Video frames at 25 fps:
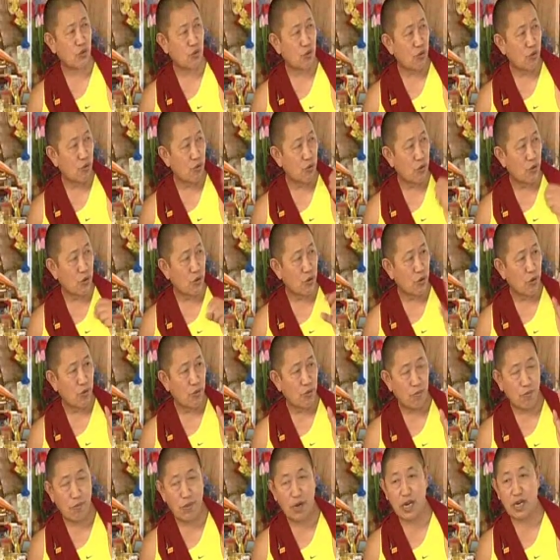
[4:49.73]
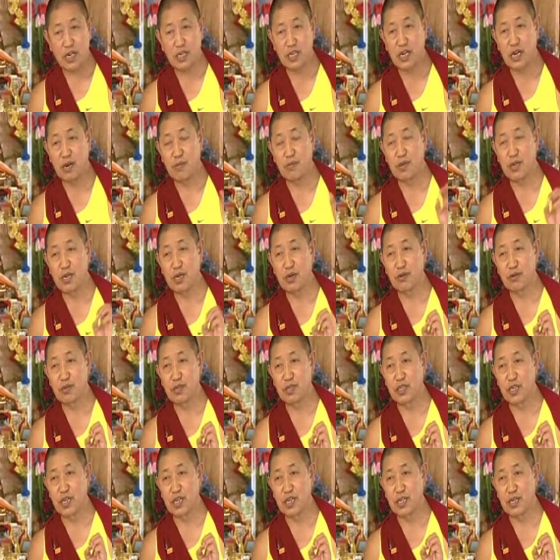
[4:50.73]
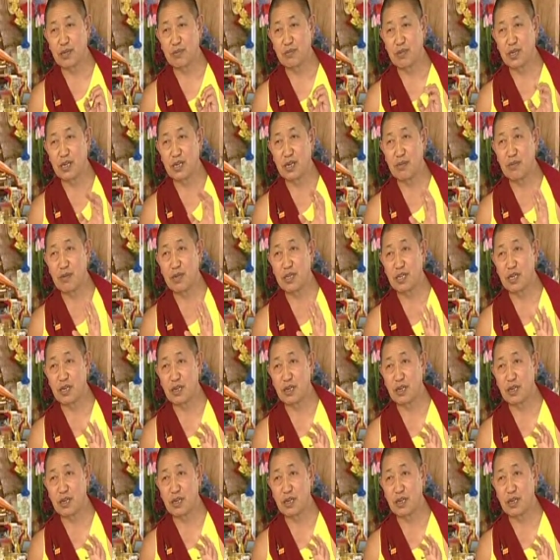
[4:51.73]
for everyone to sleep and keep quiet.